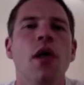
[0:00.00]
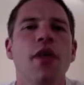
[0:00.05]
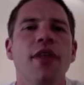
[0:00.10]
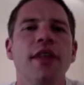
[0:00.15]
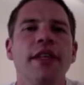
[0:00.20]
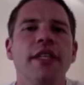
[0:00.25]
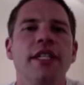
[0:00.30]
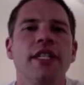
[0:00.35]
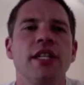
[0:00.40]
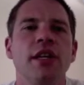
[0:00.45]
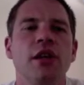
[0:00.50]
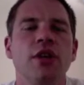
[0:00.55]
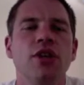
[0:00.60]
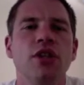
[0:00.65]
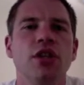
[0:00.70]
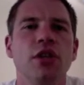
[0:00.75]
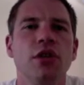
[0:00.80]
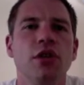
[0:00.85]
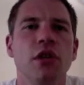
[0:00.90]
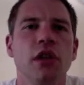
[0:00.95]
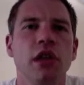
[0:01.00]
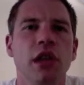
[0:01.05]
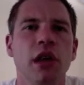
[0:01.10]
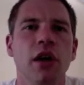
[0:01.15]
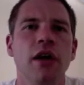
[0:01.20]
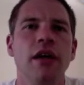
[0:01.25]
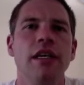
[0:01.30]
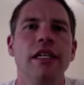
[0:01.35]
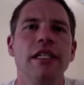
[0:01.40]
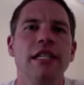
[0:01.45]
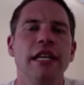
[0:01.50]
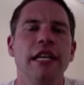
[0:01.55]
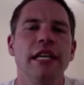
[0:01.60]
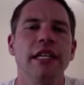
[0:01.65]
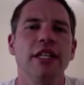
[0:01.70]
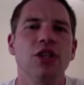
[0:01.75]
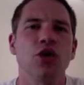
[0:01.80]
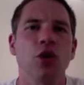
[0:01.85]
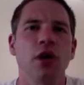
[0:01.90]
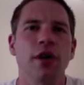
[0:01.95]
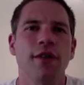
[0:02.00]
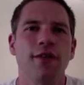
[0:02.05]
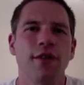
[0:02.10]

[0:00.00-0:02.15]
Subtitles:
I think the solution lies in trying